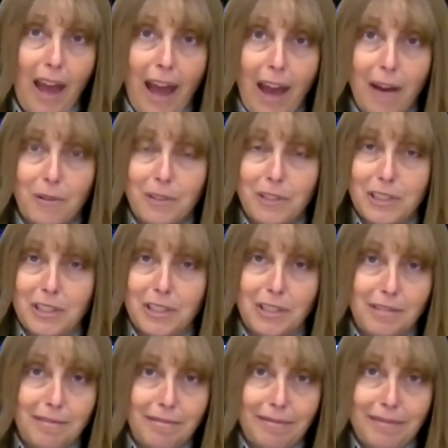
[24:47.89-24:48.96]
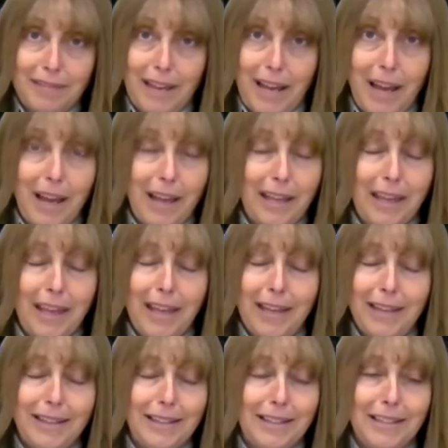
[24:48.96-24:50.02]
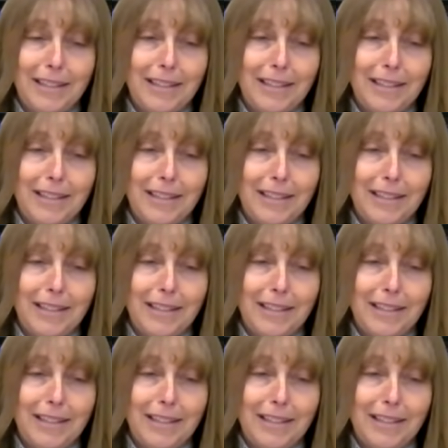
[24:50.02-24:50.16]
I can't